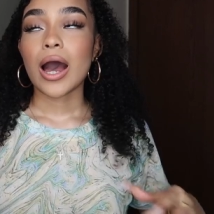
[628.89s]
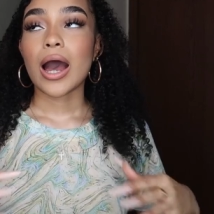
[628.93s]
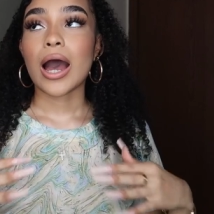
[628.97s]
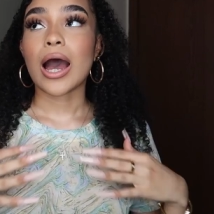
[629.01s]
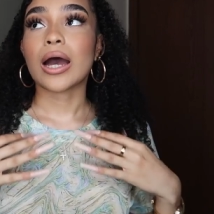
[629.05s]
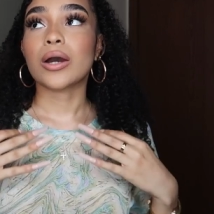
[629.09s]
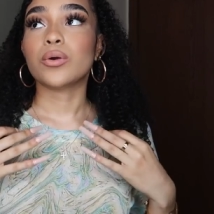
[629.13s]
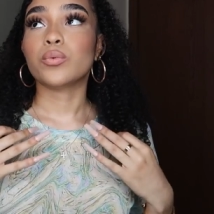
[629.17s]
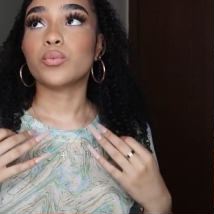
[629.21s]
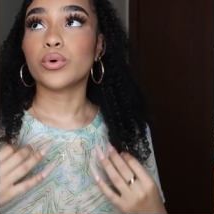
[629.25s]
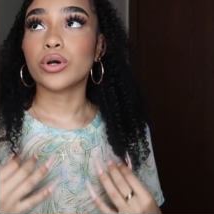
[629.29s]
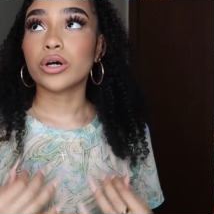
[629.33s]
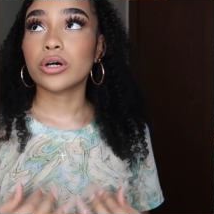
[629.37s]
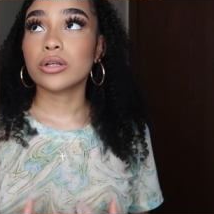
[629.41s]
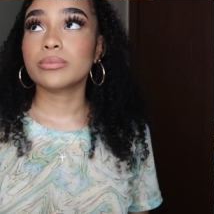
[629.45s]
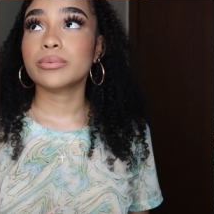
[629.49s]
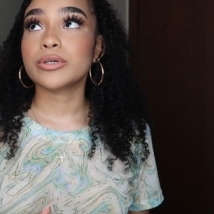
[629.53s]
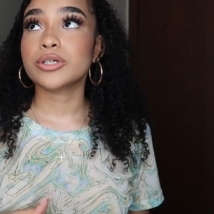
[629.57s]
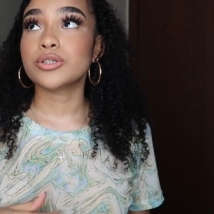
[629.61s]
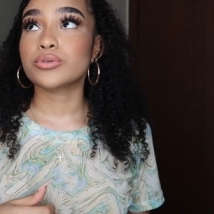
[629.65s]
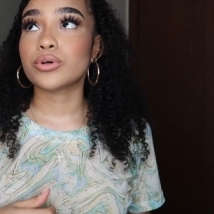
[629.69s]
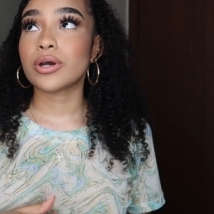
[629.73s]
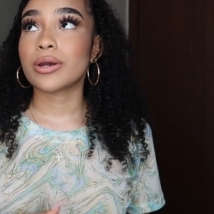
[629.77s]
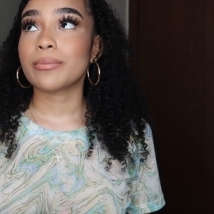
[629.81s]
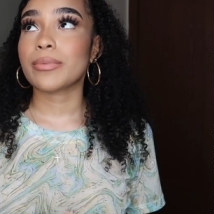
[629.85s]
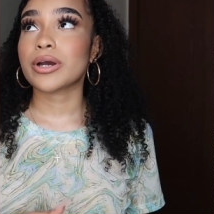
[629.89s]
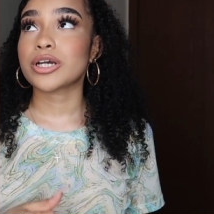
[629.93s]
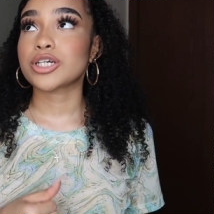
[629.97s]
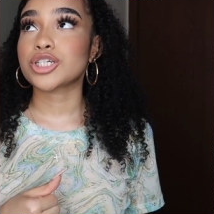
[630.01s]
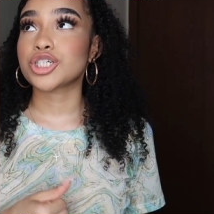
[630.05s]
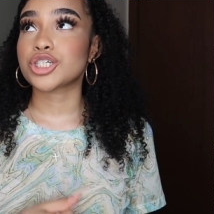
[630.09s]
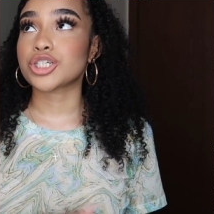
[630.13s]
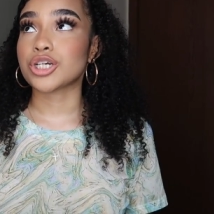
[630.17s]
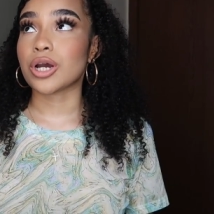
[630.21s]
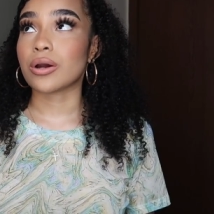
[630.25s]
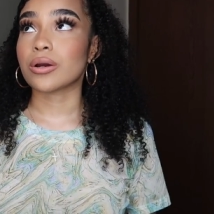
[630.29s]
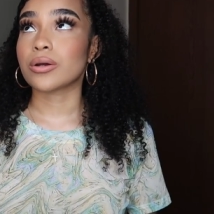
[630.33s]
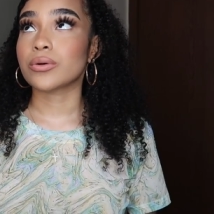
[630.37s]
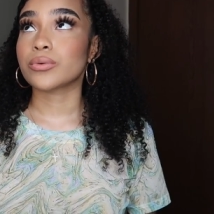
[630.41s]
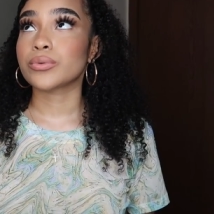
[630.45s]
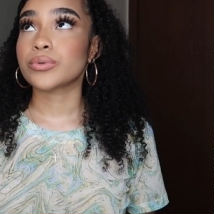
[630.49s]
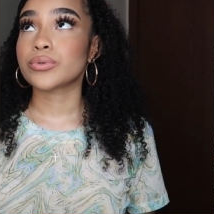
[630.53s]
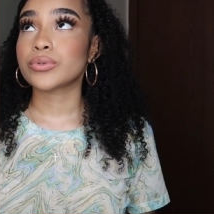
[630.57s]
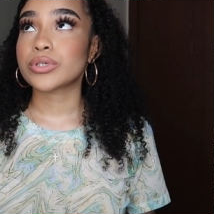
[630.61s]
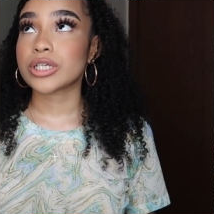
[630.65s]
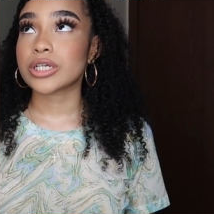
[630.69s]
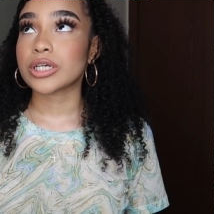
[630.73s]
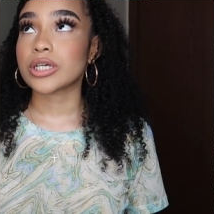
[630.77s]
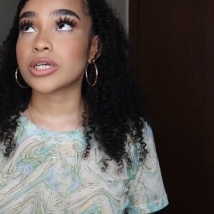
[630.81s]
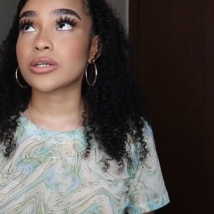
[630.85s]
i will be doing my shower
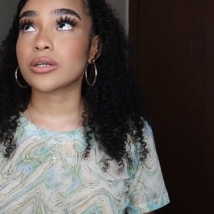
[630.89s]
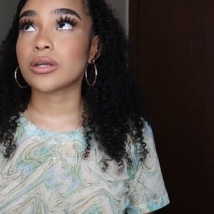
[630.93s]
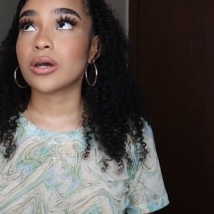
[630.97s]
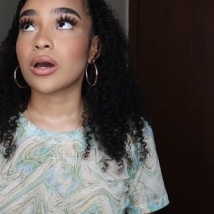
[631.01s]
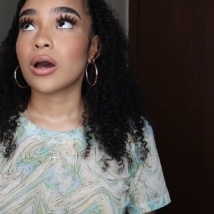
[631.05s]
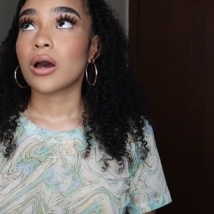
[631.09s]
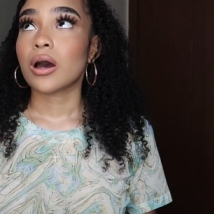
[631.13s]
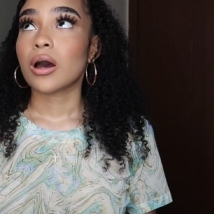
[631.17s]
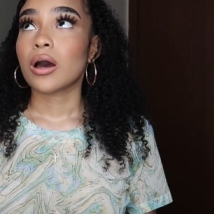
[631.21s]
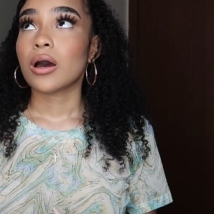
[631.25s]
routine